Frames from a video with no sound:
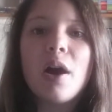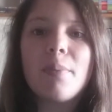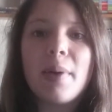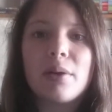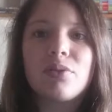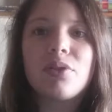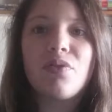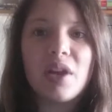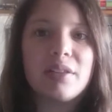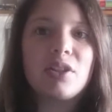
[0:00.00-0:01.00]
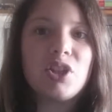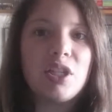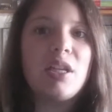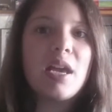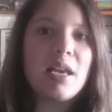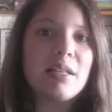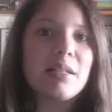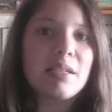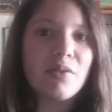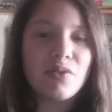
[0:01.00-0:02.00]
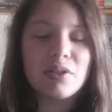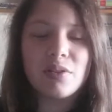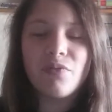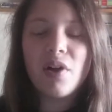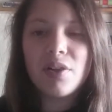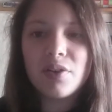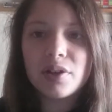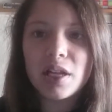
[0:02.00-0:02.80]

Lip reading: about the fact that she has a different father